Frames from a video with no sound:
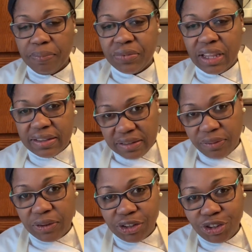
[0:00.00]
tasty
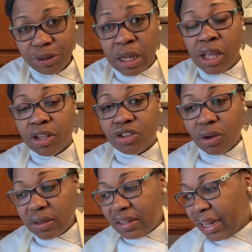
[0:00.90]
fish.
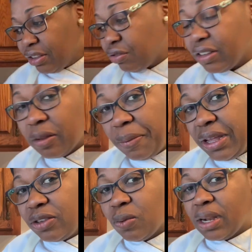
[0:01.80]
So today's recipe
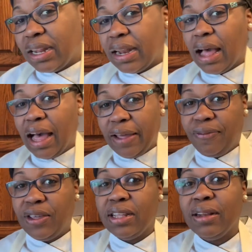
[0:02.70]
is one that I
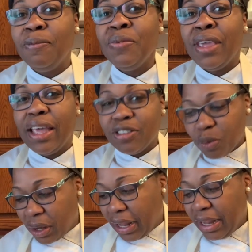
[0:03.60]
feel is
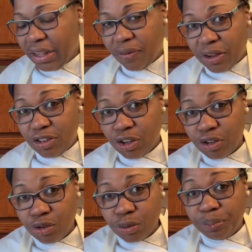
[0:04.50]
one any of us can
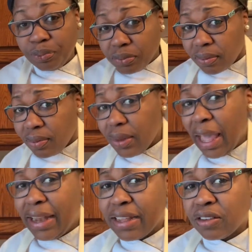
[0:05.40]
do.
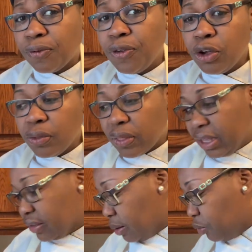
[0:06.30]
And there's a few
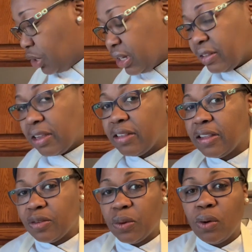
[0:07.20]
things that I'm going to discuss
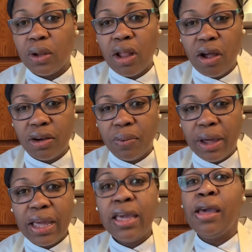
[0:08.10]
as we go along the
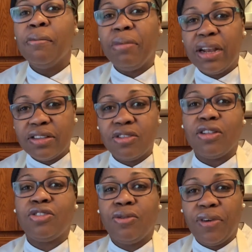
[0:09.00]
way, but it's
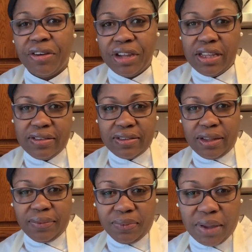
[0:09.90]
also very easy.
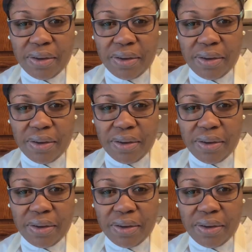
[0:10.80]
All